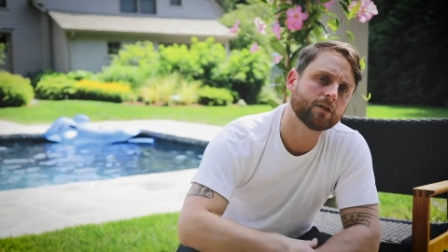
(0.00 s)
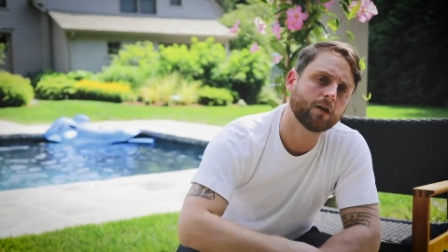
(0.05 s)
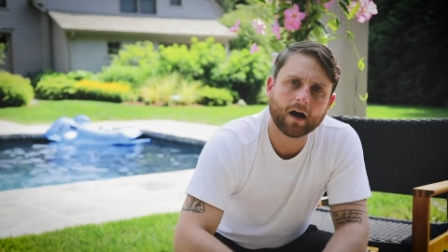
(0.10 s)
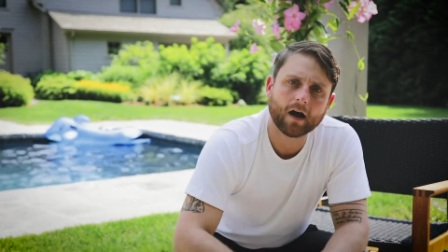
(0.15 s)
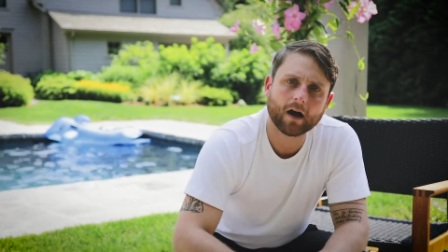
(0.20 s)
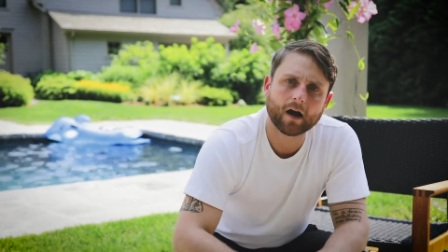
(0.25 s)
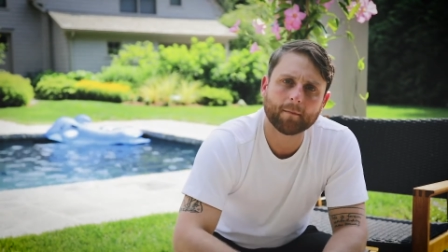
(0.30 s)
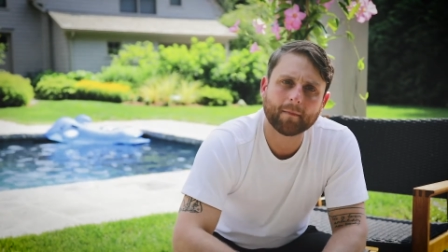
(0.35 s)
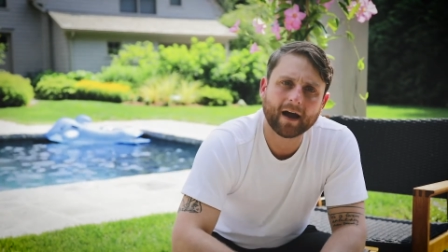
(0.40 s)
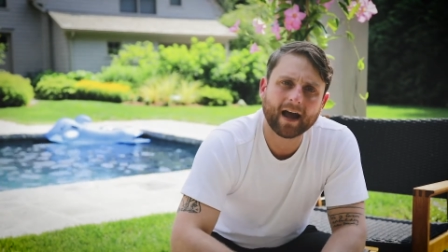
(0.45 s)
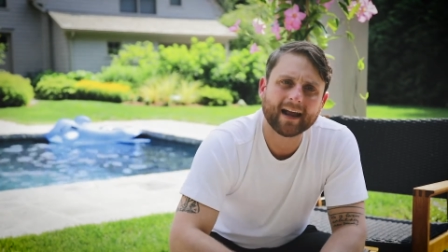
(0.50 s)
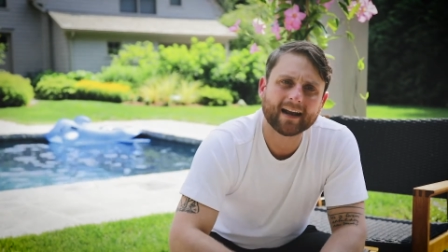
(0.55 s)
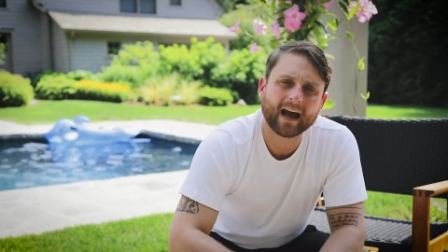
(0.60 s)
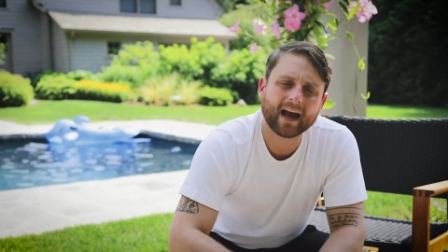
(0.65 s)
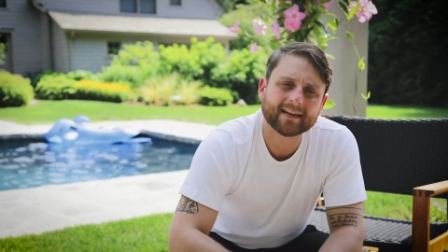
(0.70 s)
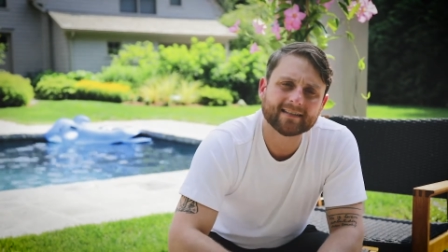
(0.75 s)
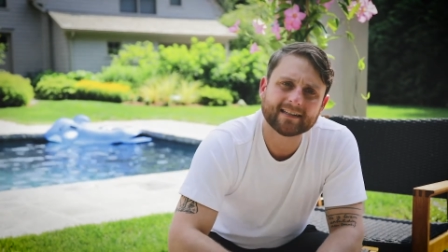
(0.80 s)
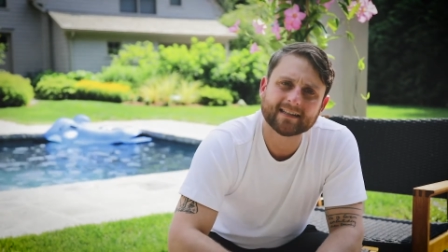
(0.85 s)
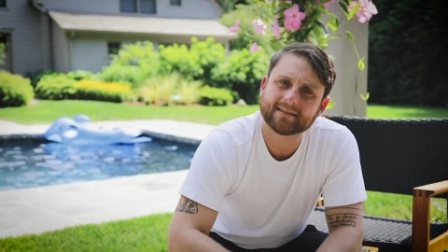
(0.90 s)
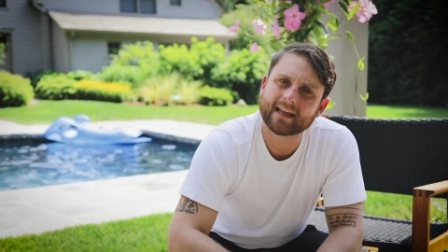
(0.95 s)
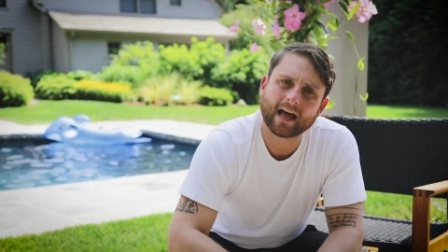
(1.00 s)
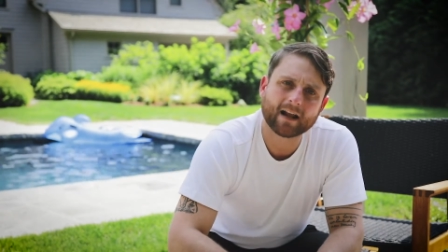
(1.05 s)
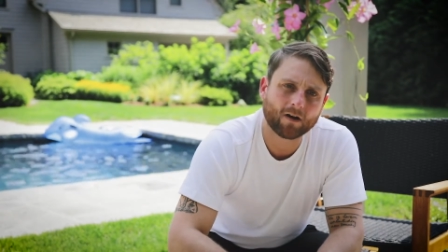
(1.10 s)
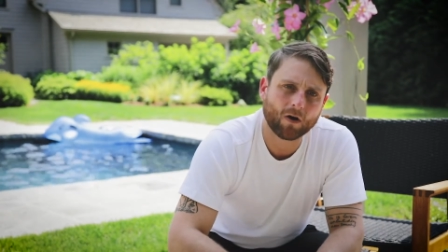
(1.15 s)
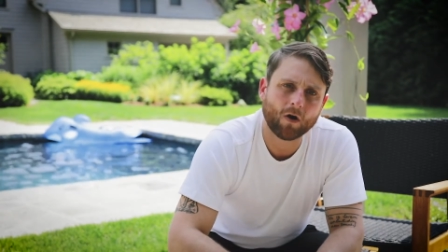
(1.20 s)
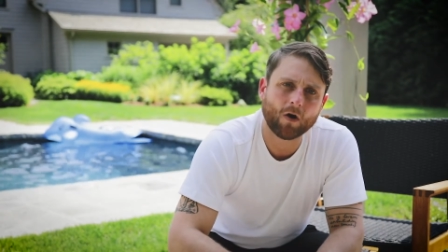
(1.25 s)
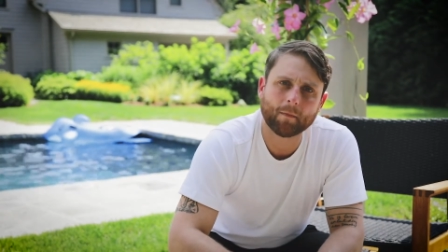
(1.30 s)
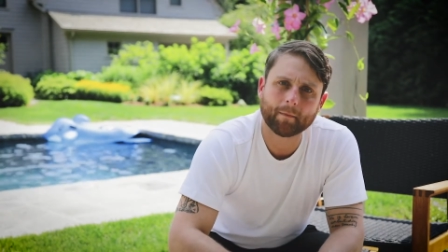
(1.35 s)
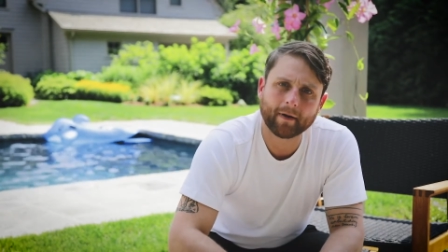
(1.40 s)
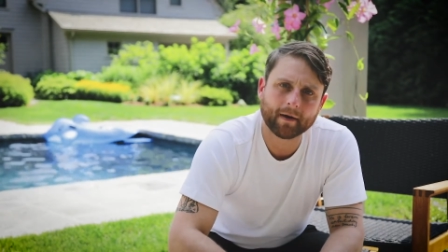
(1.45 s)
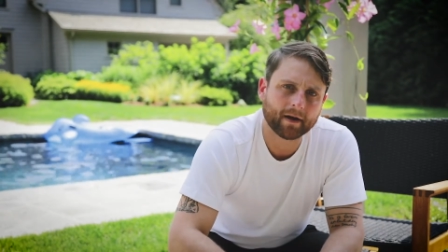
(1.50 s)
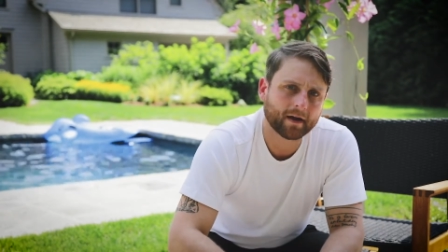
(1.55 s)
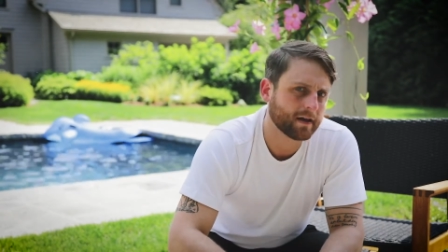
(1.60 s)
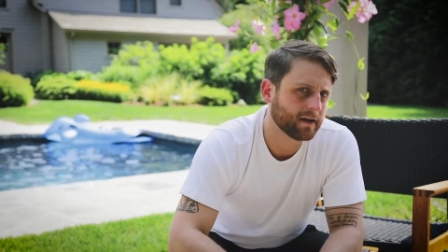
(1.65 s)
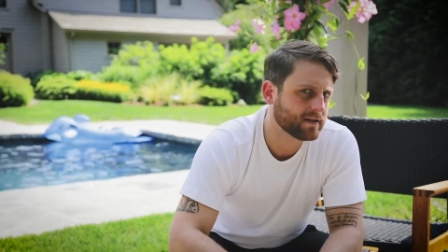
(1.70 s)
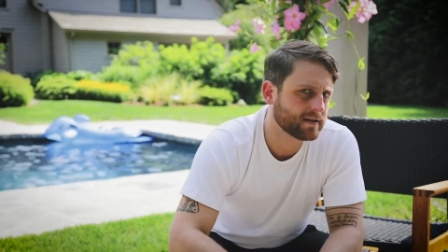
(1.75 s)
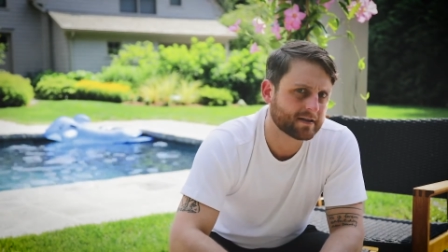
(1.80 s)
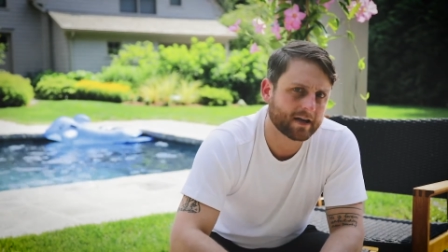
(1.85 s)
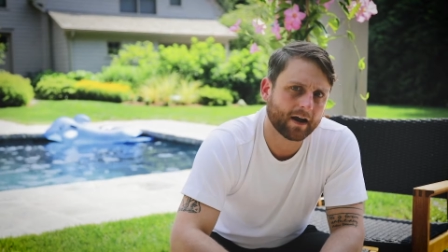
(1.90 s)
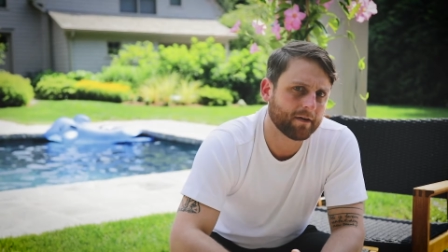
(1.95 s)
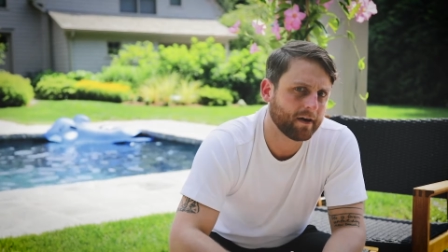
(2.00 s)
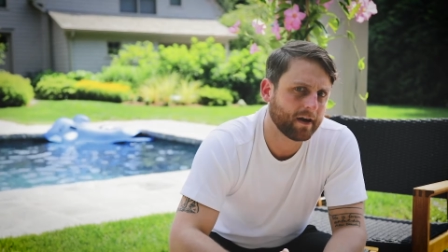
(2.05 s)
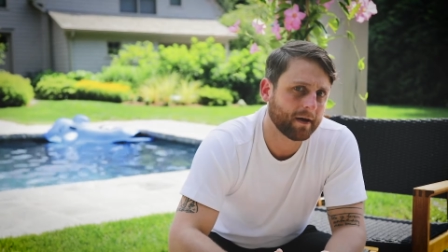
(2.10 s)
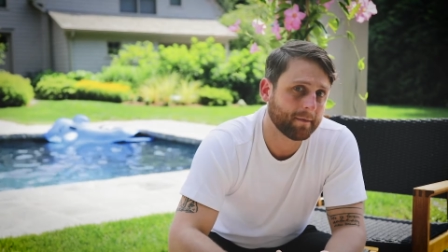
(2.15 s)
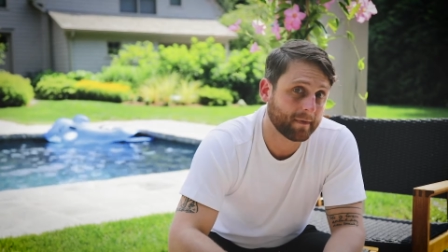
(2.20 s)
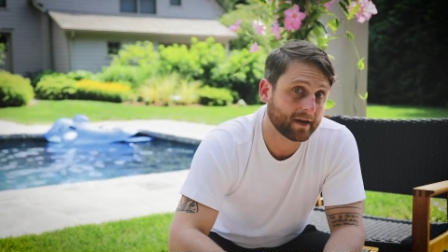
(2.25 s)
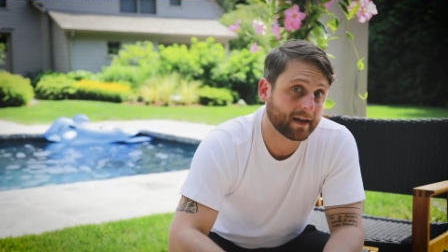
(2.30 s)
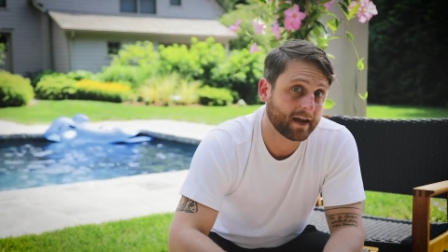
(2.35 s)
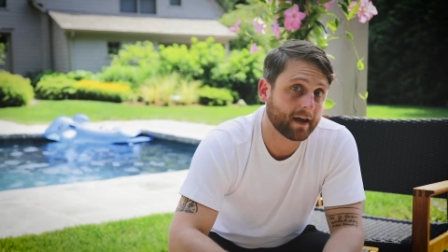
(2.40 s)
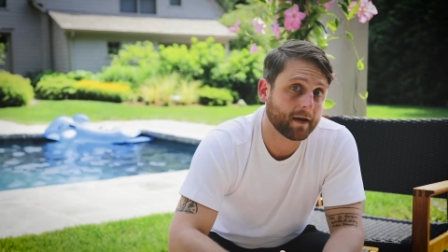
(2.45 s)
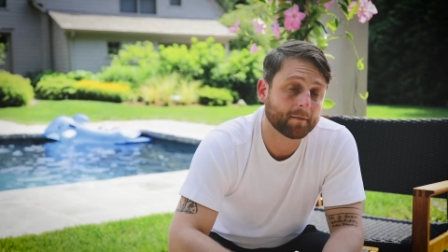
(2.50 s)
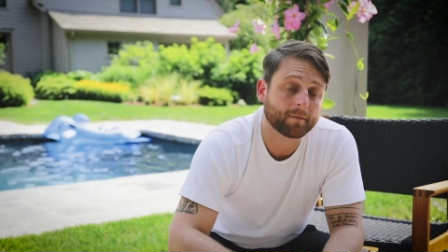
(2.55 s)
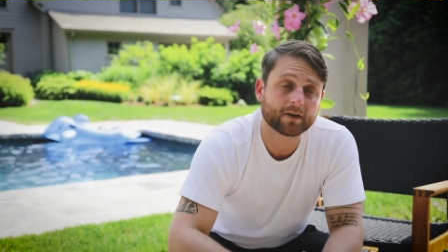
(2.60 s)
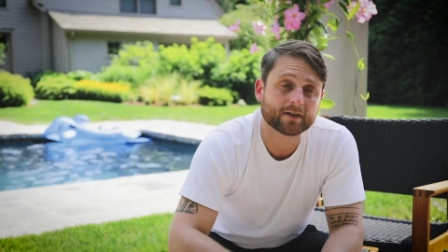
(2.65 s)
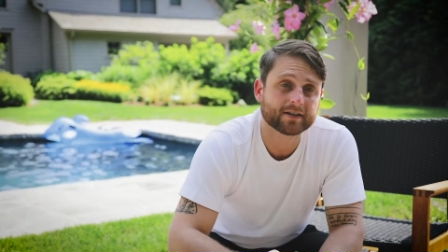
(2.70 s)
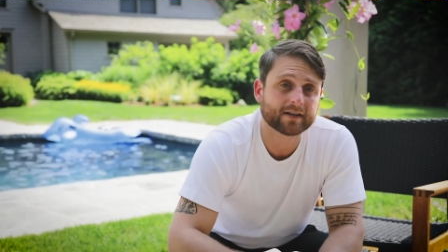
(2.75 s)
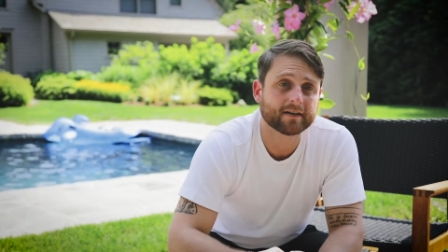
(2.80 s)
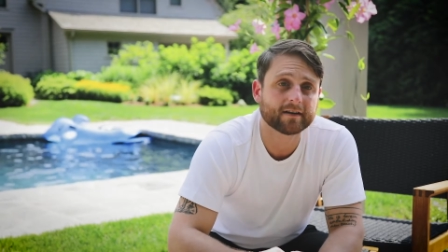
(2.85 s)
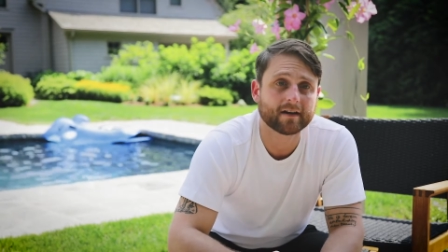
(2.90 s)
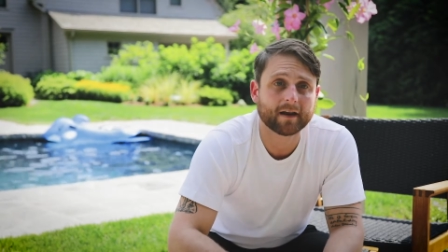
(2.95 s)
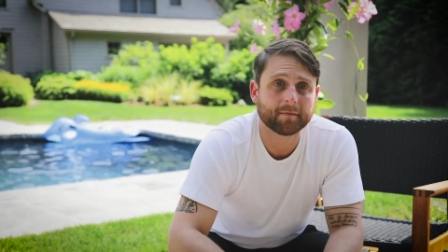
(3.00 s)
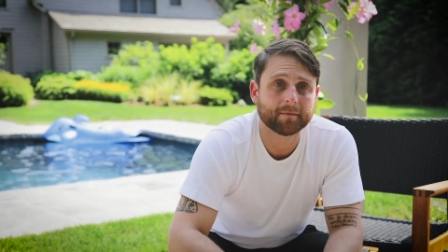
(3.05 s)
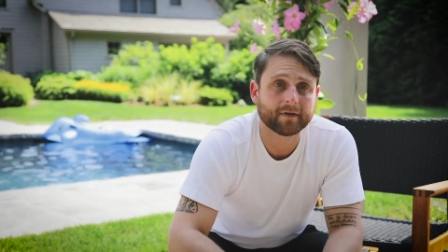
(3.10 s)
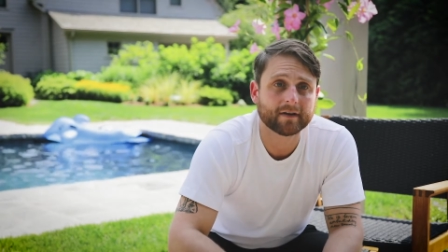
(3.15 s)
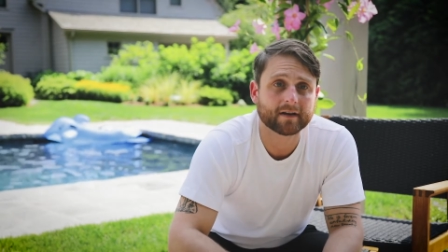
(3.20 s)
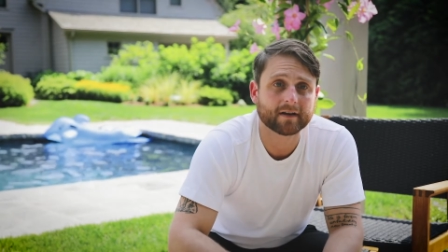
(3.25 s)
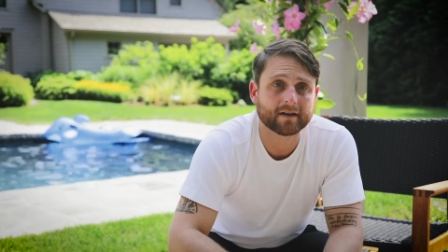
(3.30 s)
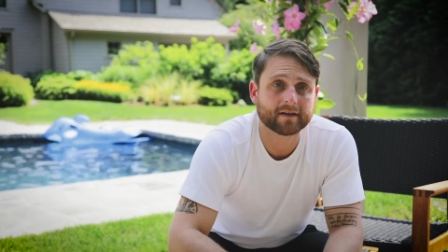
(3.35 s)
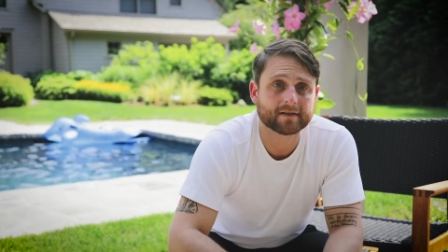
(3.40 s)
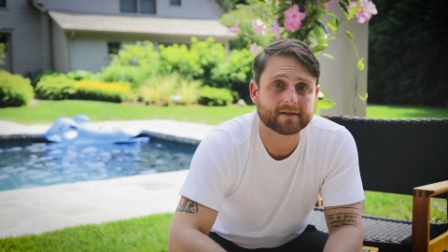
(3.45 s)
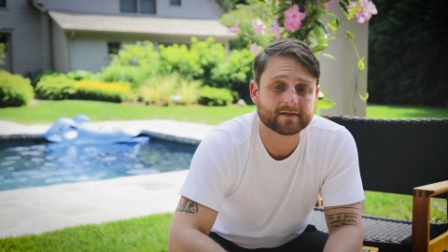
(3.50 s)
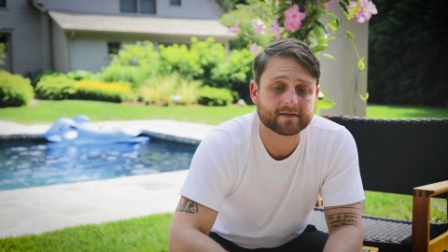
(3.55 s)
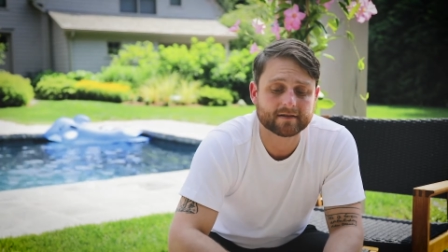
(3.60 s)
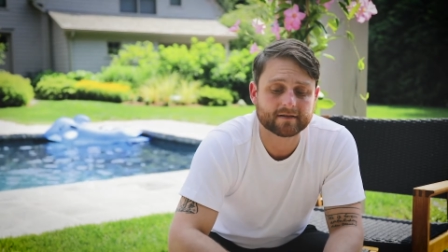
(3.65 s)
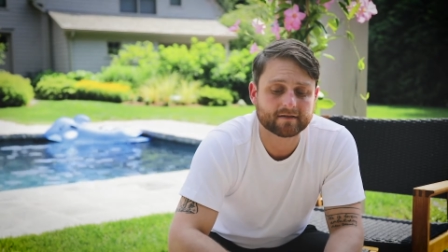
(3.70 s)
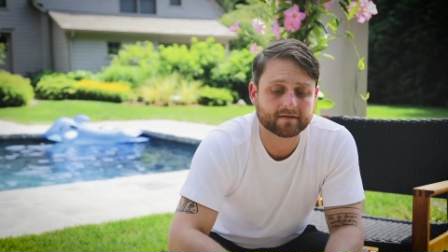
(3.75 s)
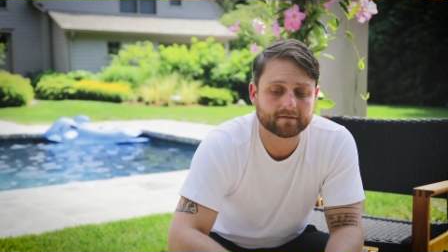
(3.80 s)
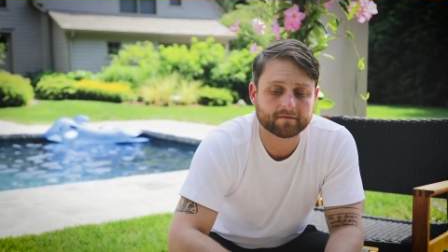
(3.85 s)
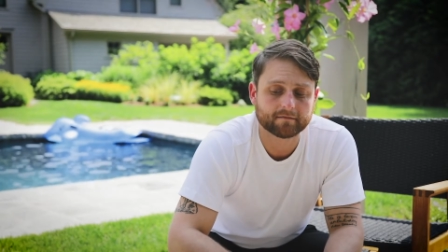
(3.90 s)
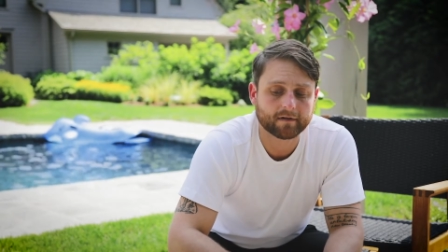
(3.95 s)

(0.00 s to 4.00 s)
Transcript: Um, and I did that all because I am a can person and because,